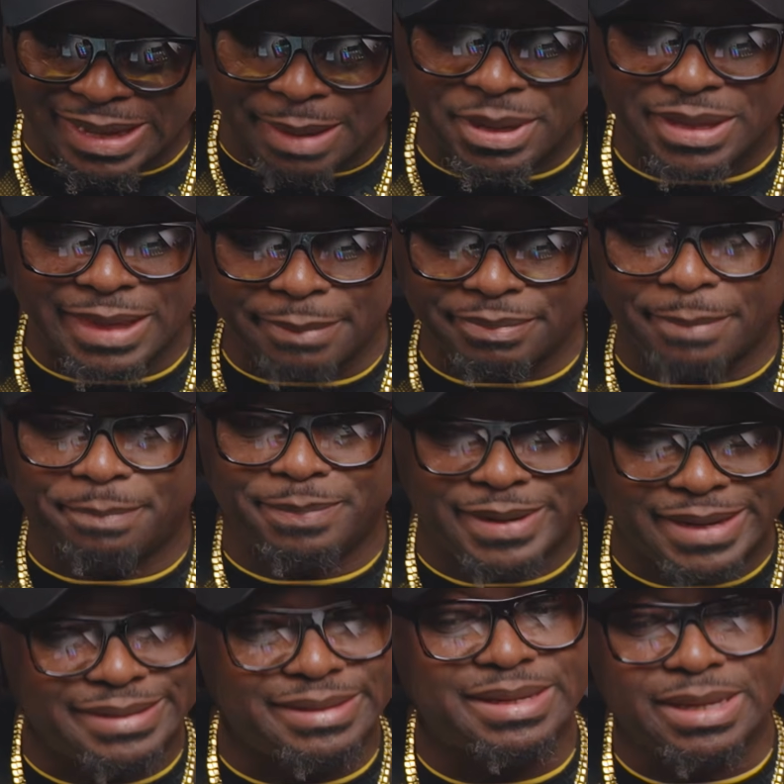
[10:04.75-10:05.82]
I mean, they're
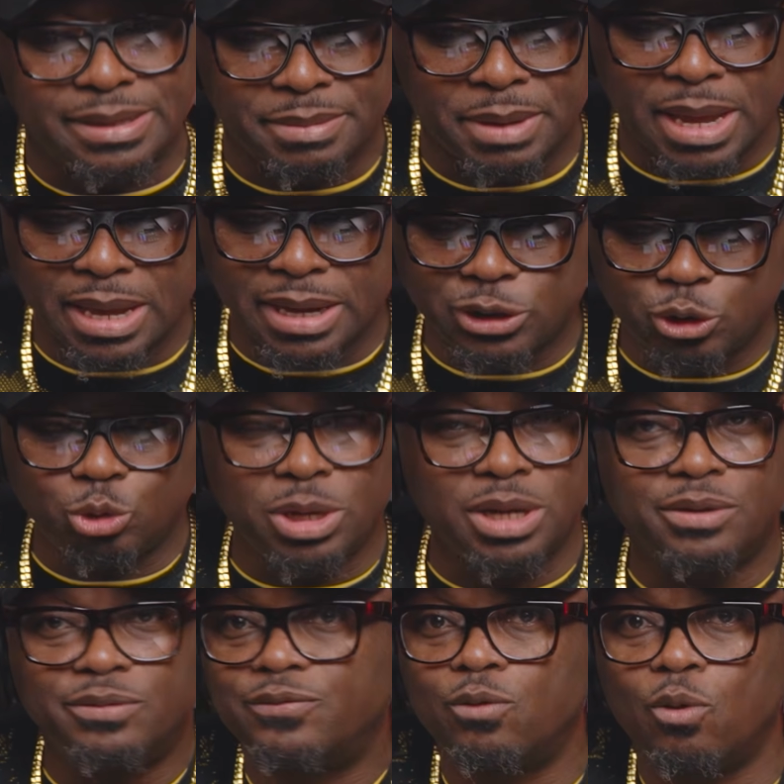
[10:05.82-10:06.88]
pretty
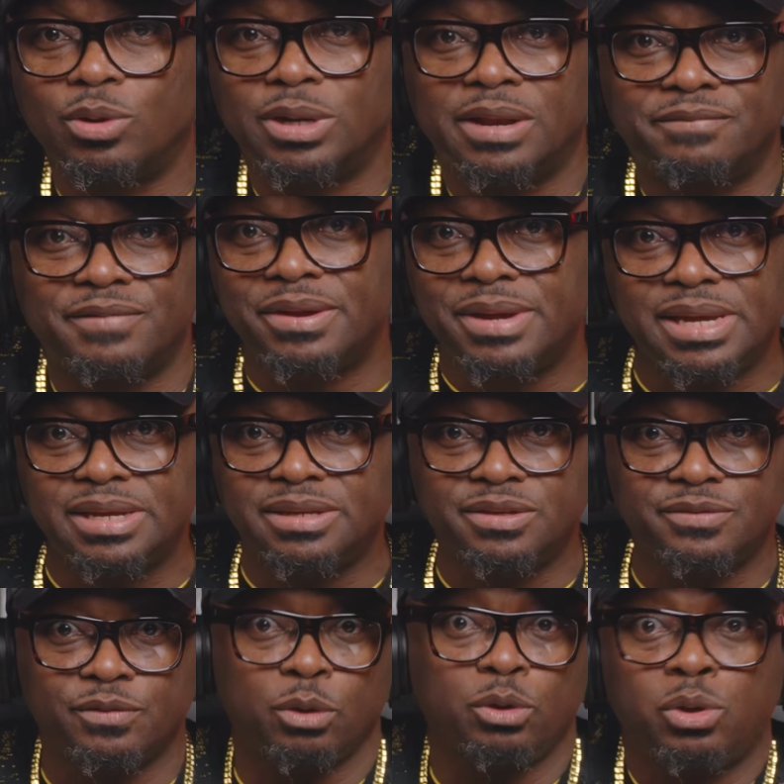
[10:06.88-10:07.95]
straightforward and very easy
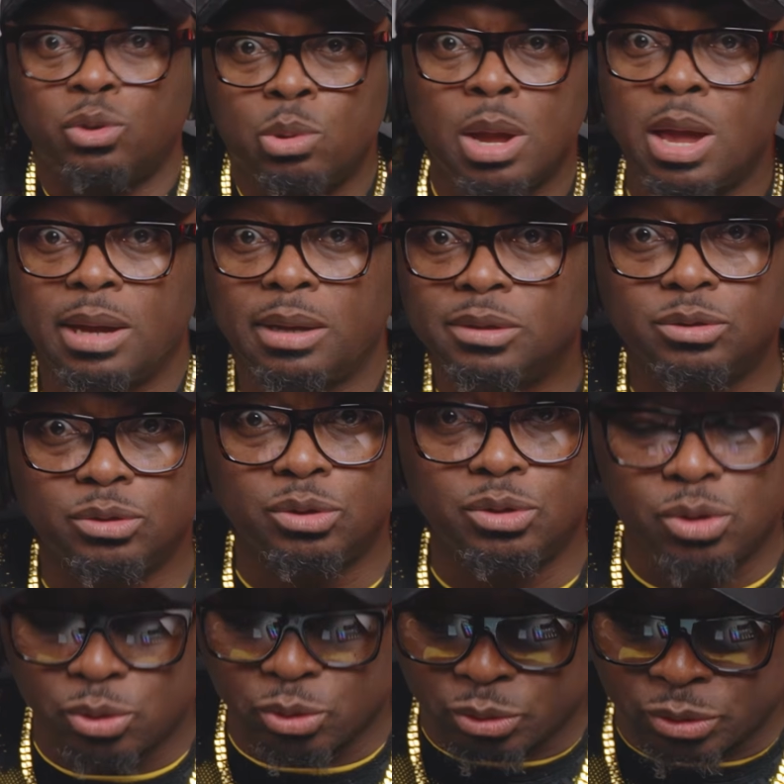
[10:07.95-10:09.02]
for you to
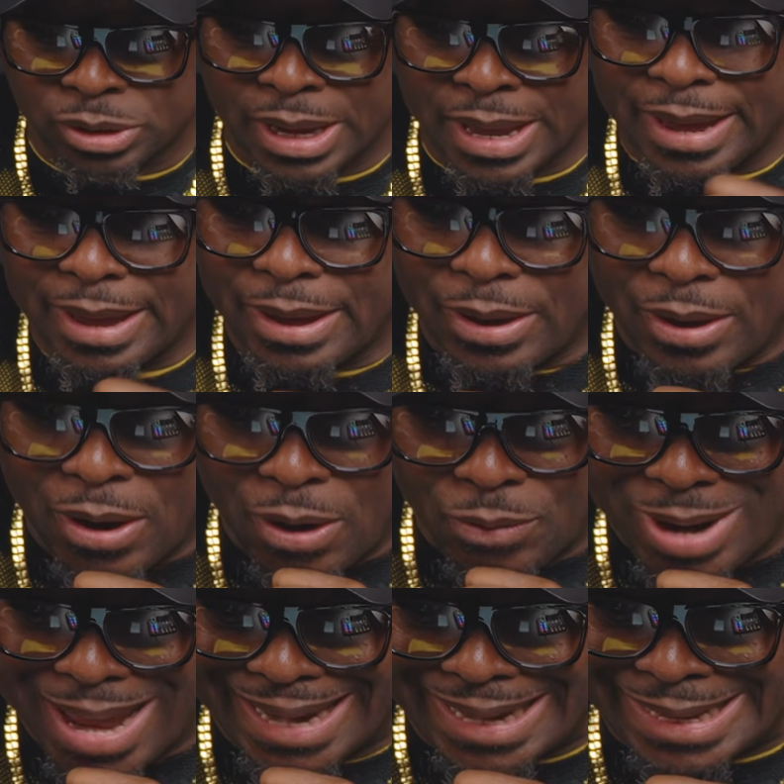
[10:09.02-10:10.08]
use.
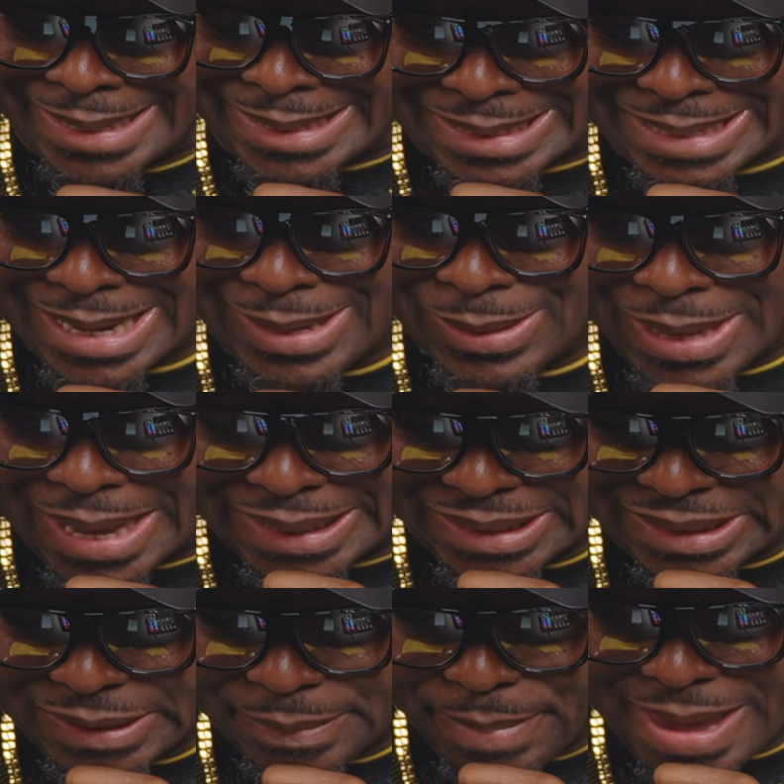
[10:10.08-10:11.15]
Alrighty, so let's
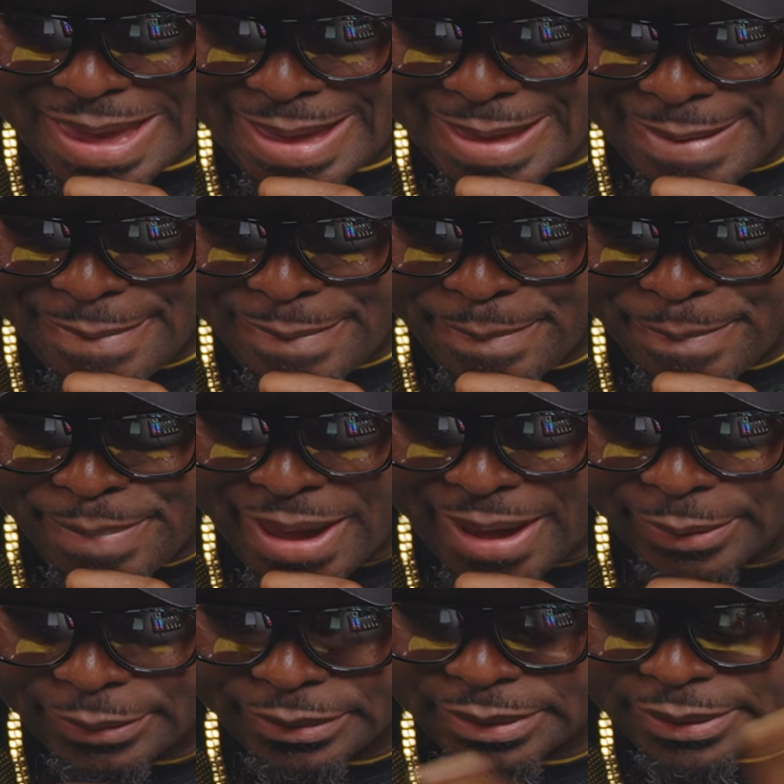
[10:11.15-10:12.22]
speak
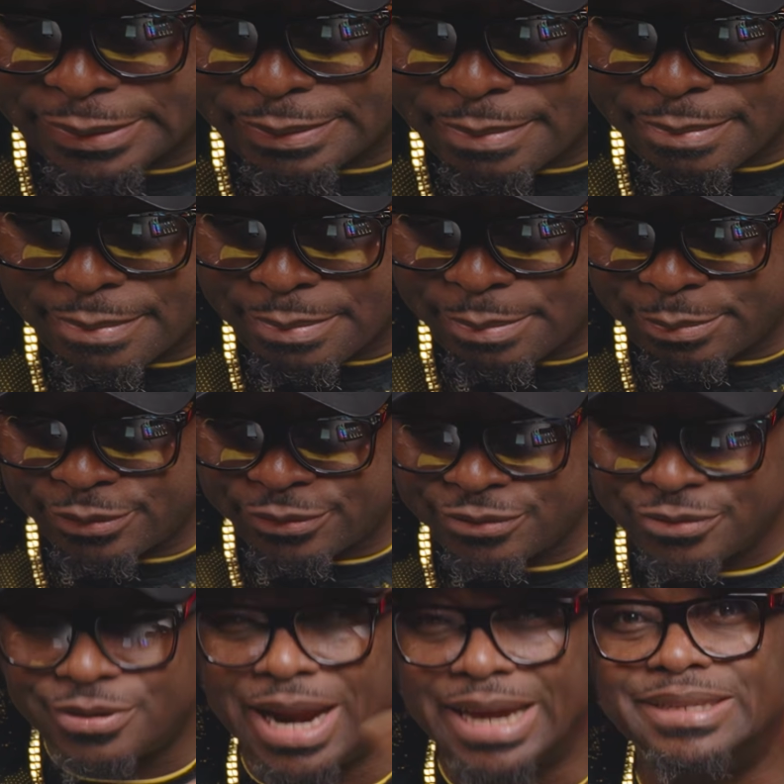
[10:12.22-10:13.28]
about
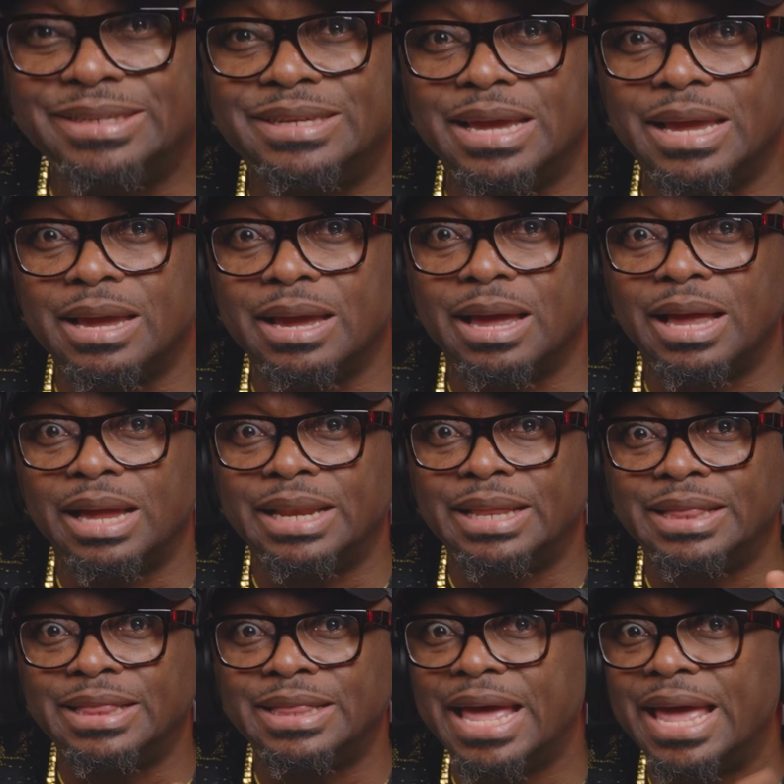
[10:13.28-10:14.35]
pricing
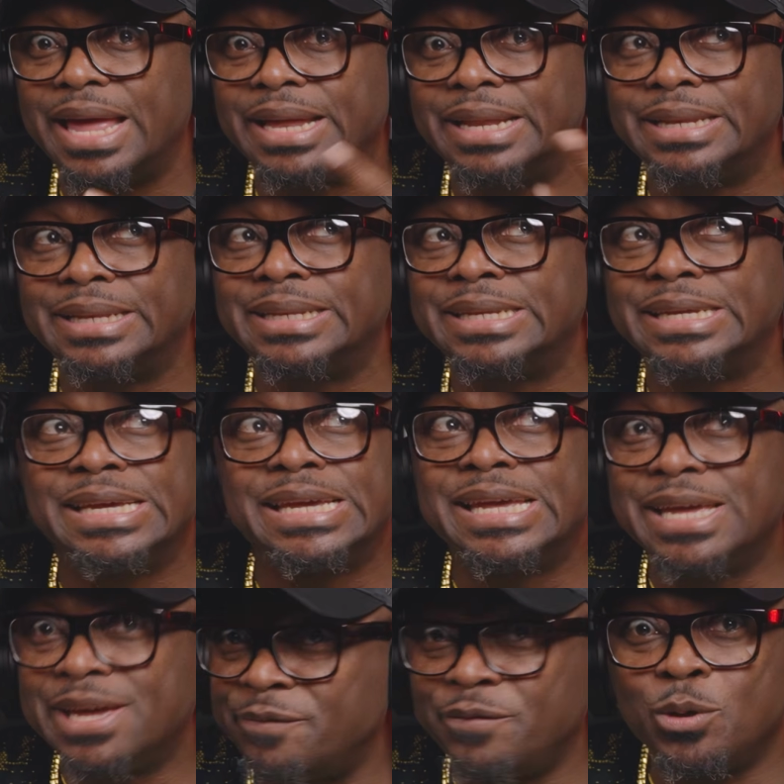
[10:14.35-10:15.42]
and then
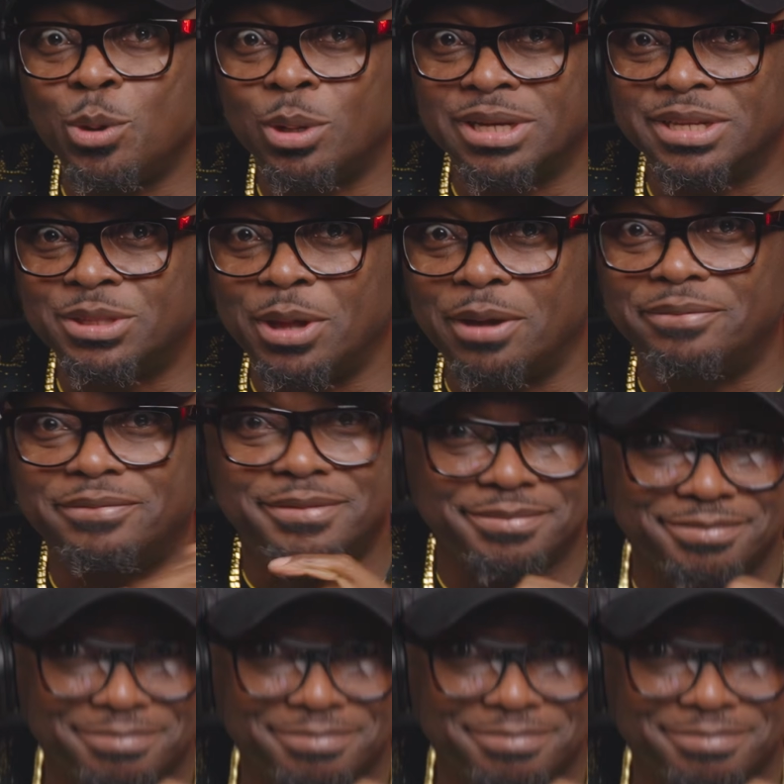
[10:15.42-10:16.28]
a few other stuff.